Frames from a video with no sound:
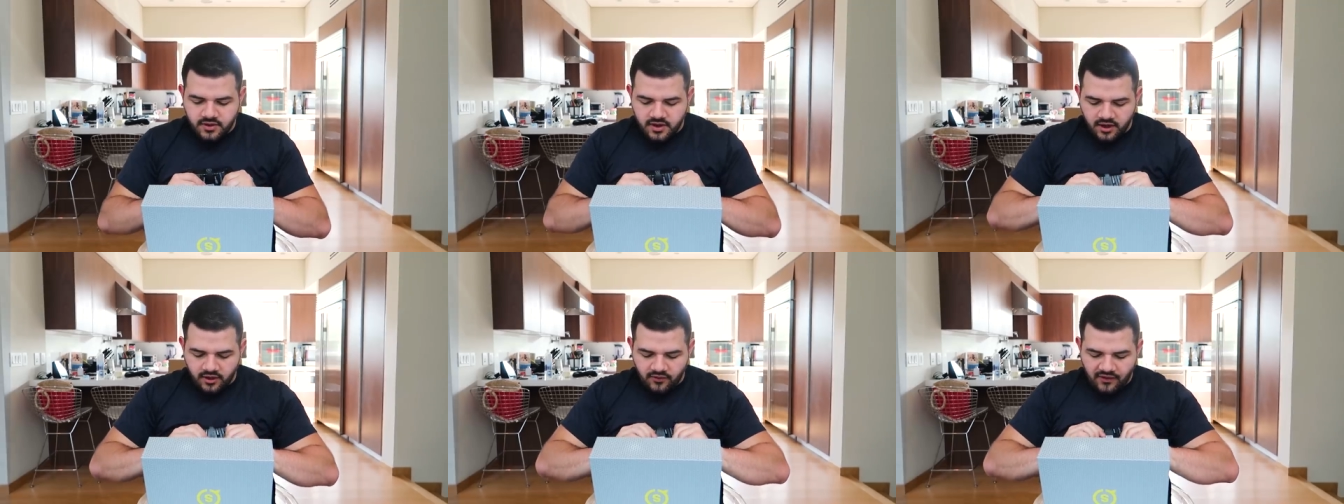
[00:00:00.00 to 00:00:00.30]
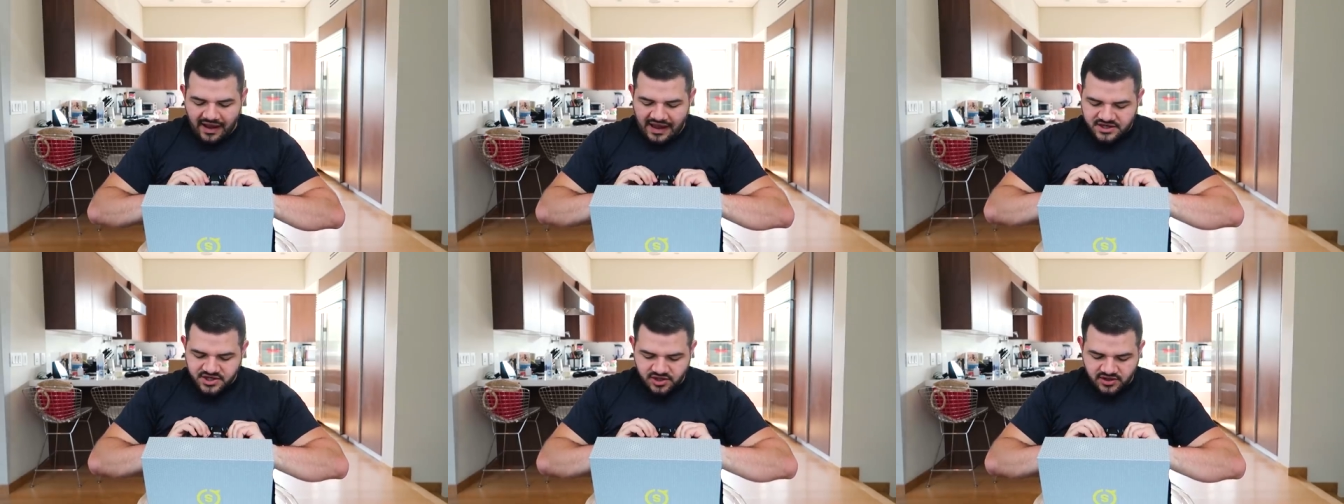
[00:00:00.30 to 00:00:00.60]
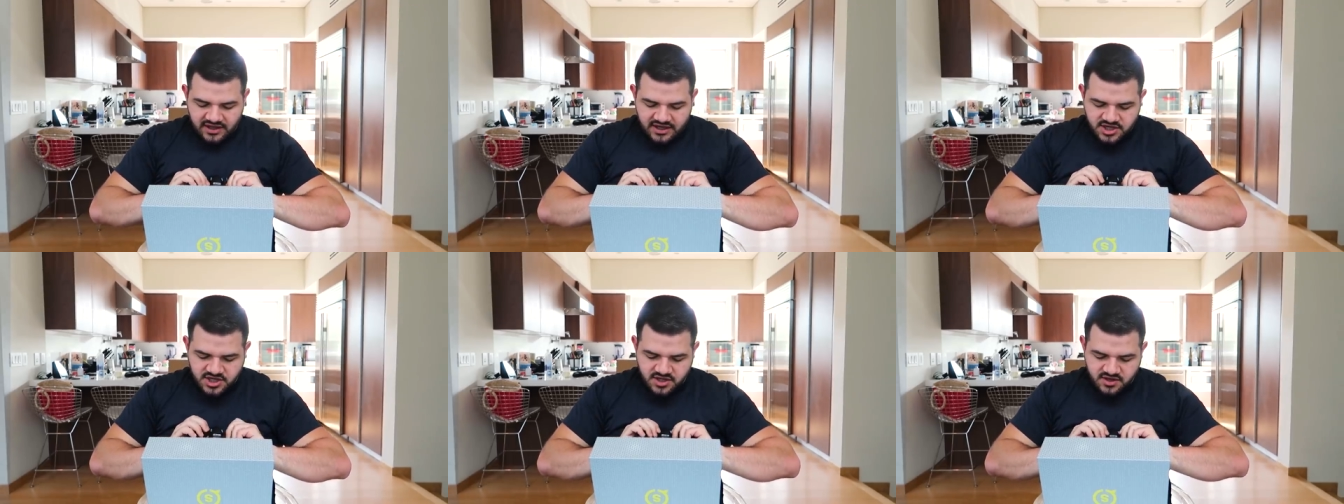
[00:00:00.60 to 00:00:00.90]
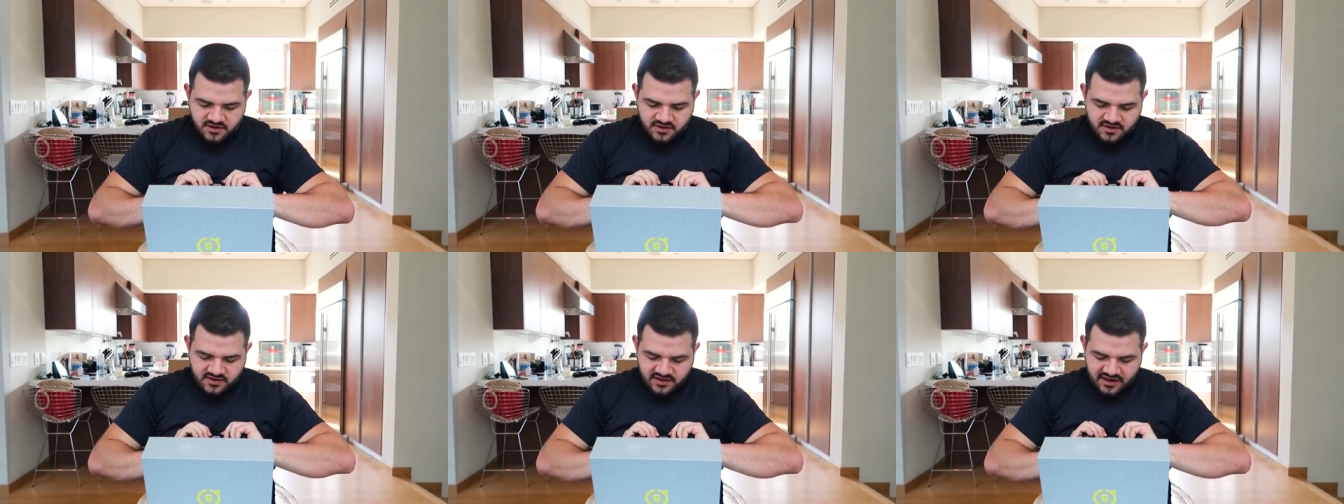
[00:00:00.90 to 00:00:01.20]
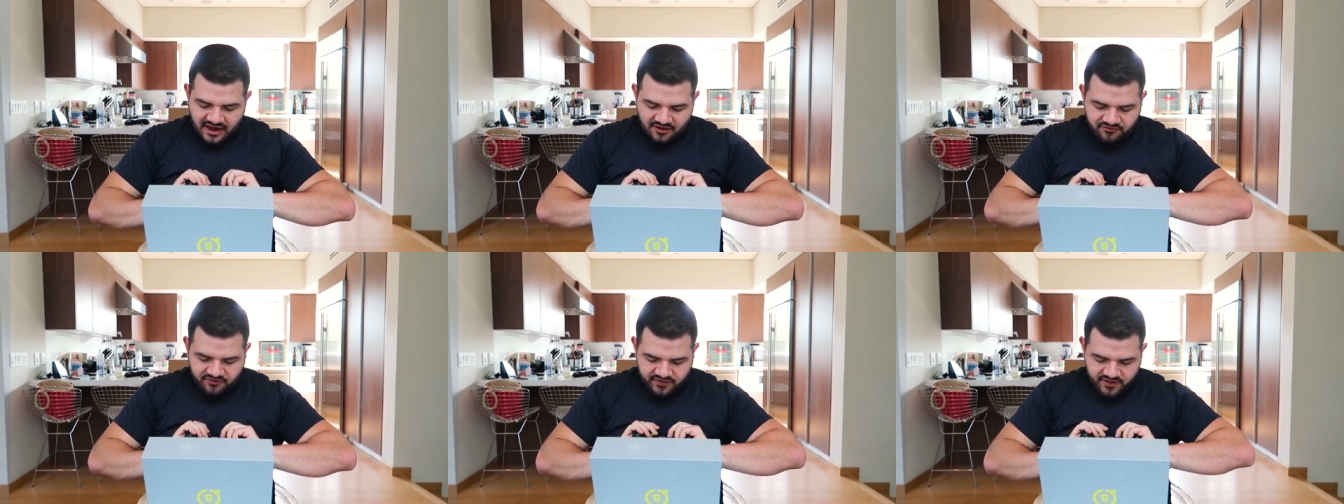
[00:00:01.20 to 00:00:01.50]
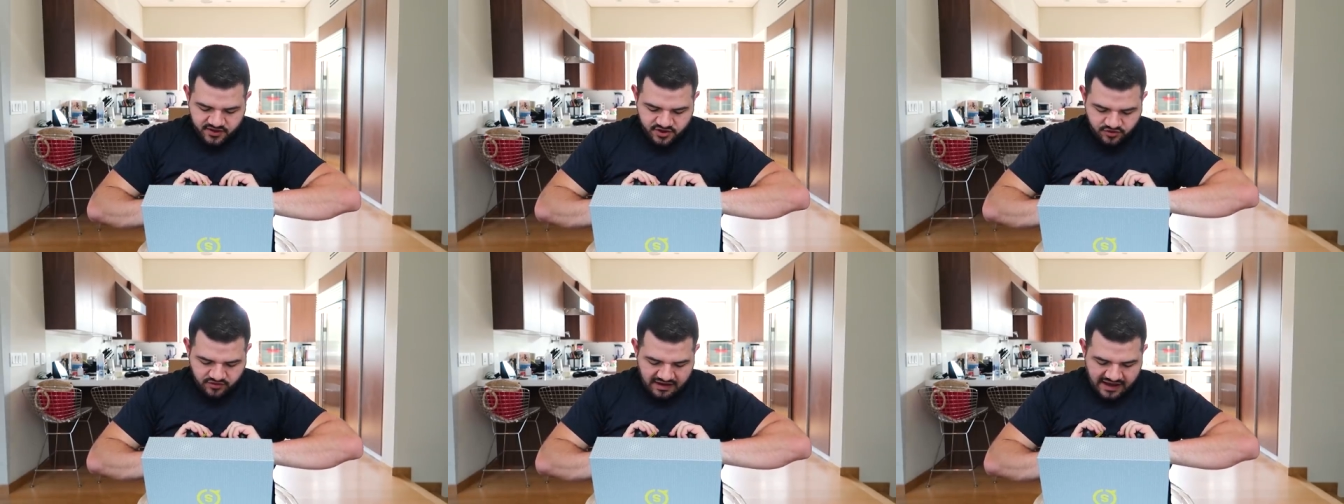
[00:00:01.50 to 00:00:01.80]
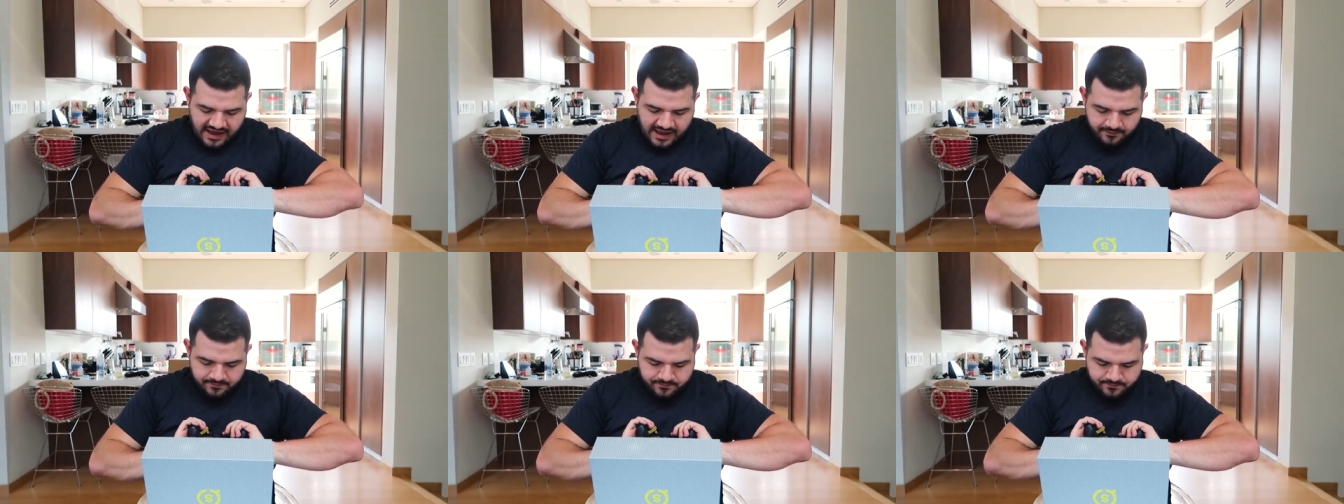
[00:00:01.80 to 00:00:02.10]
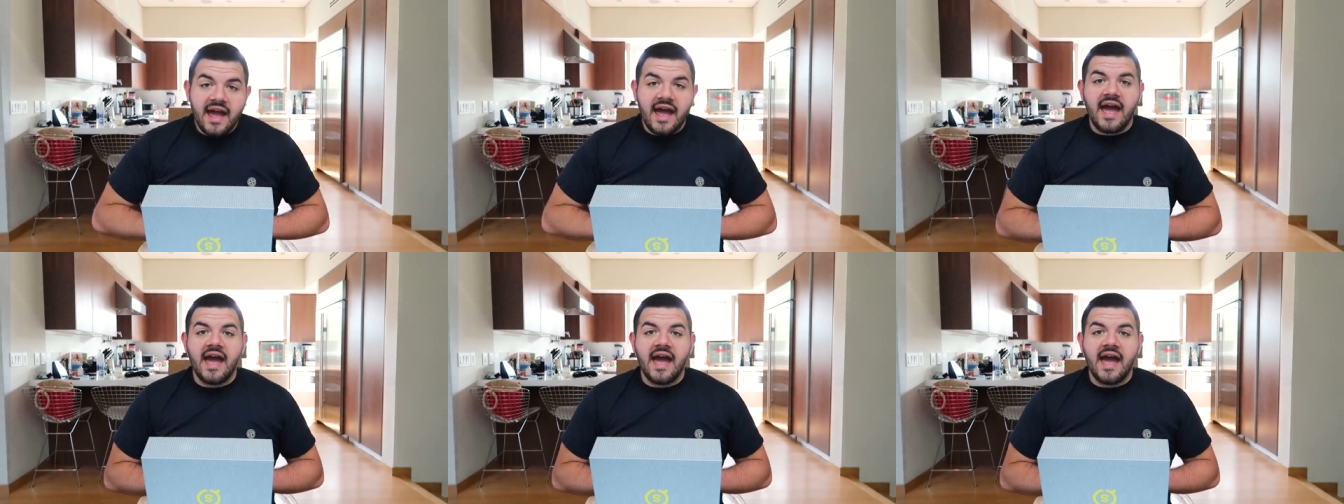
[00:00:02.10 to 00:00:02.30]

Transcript: Congratulations, SCUF, on the drop.